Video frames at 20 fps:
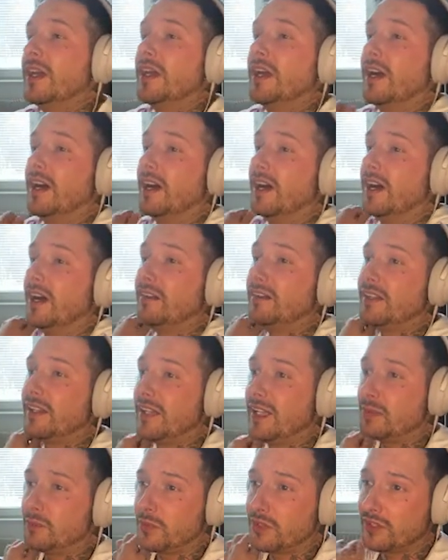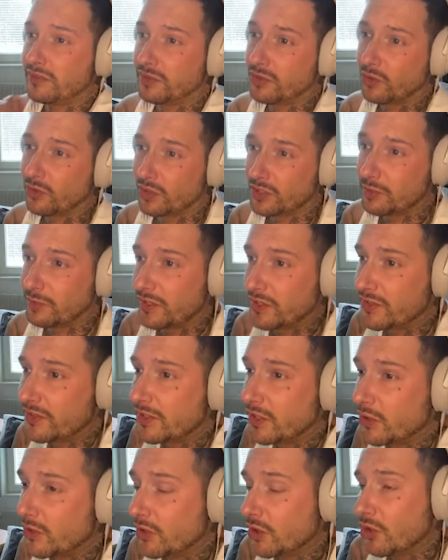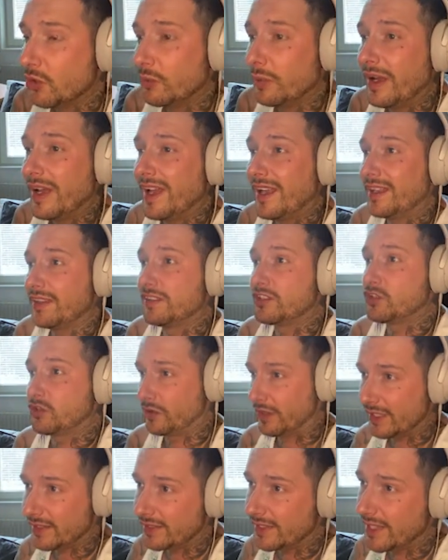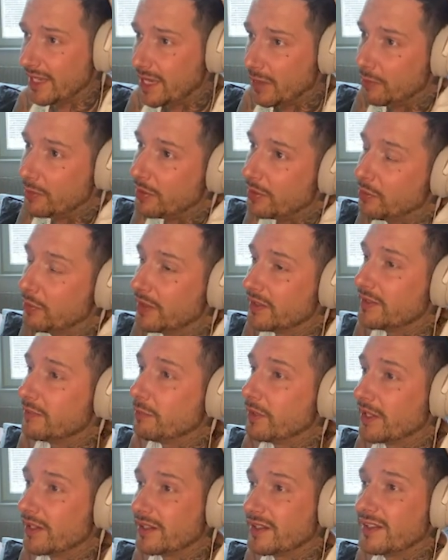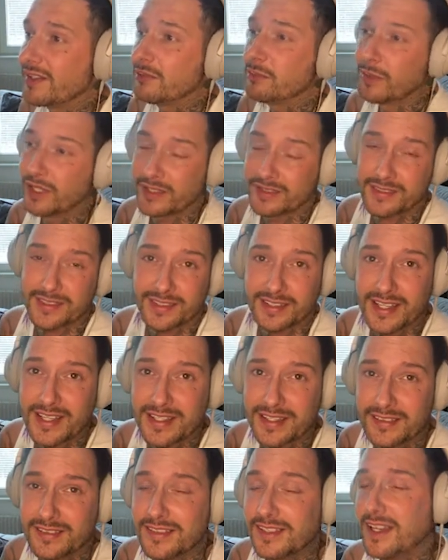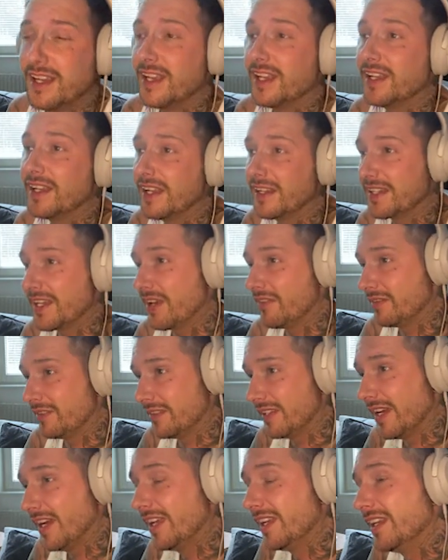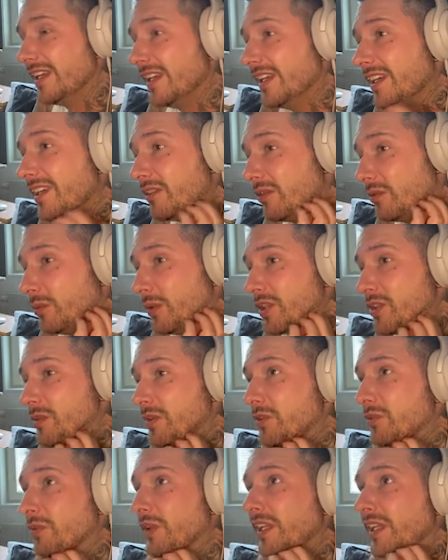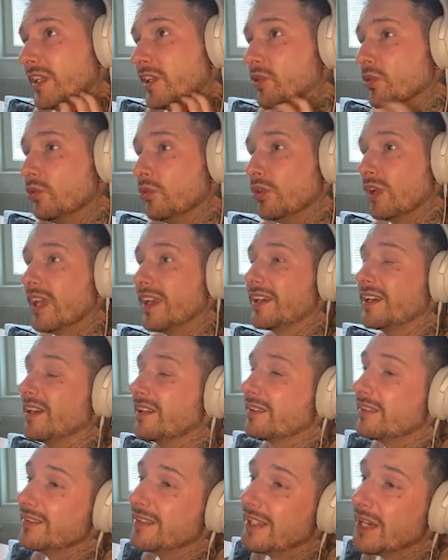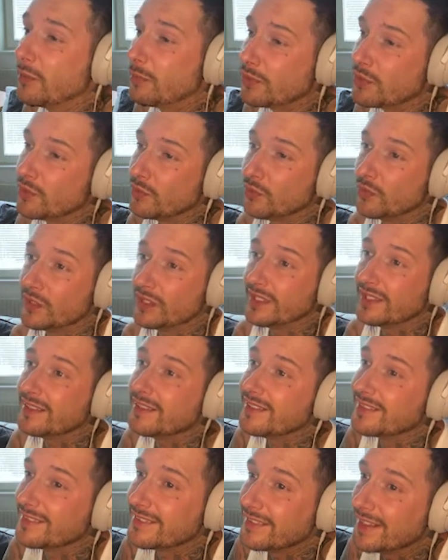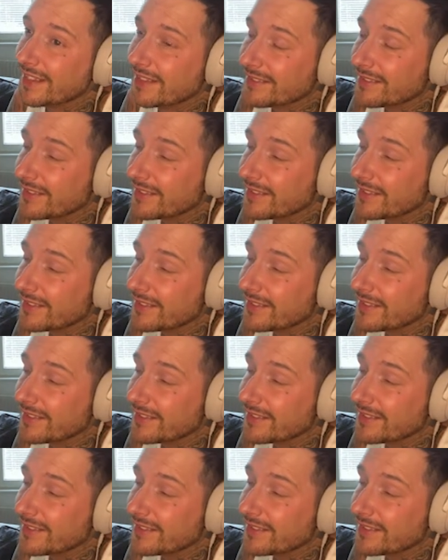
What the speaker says: After that was, of course, my studio band Shrednap with Mike Sarkeesian and Kevin Talley, which was really cool. I got the opportunity to sing